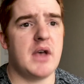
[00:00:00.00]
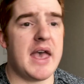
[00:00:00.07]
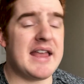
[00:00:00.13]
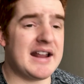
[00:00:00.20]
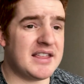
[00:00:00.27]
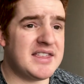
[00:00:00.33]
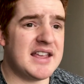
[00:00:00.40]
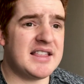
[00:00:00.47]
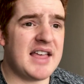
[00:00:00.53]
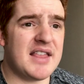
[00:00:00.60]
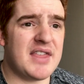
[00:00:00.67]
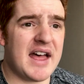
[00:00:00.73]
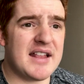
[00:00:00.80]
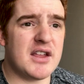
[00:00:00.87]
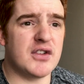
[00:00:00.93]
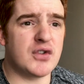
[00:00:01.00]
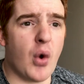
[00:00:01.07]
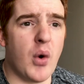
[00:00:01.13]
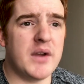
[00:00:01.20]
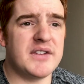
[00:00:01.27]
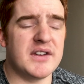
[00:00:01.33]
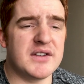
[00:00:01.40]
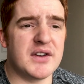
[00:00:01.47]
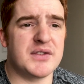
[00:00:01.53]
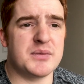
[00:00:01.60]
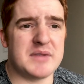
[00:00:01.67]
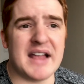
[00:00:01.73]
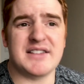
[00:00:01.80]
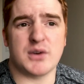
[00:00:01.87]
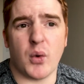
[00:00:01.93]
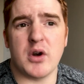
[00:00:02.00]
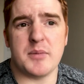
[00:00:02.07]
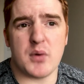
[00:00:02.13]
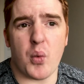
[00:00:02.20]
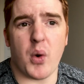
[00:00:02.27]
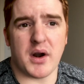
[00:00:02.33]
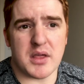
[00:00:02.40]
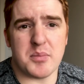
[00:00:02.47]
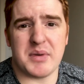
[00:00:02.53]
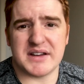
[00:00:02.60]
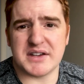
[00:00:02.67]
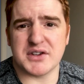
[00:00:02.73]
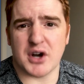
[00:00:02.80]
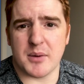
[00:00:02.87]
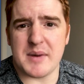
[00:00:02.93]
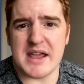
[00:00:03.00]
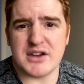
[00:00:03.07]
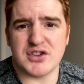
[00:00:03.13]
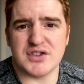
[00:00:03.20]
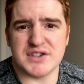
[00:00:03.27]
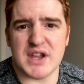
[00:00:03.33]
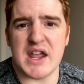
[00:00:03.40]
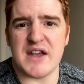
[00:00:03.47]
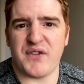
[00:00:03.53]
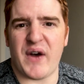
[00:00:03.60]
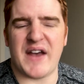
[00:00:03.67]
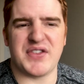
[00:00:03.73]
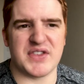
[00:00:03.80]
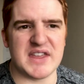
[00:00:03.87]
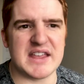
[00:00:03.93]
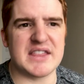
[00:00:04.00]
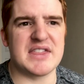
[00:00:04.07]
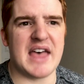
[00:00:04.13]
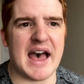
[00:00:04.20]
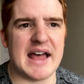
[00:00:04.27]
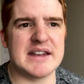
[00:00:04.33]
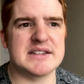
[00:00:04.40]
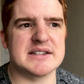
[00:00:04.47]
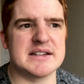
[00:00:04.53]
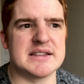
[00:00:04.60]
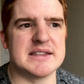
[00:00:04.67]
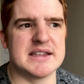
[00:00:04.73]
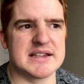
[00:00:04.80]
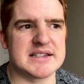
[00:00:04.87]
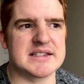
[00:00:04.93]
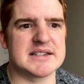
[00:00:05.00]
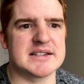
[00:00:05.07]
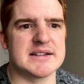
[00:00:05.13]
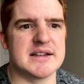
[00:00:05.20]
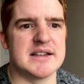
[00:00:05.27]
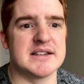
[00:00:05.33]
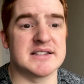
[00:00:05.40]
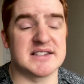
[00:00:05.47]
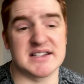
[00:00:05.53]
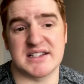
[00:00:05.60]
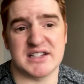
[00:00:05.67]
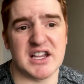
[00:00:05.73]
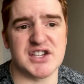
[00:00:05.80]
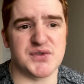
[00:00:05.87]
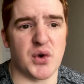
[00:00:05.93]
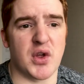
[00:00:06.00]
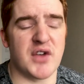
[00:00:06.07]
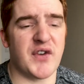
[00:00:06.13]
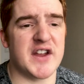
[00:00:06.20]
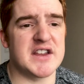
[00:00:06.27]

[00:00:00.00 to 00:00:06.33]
And I think that's going to be one of the big determinations if I think that this is successful.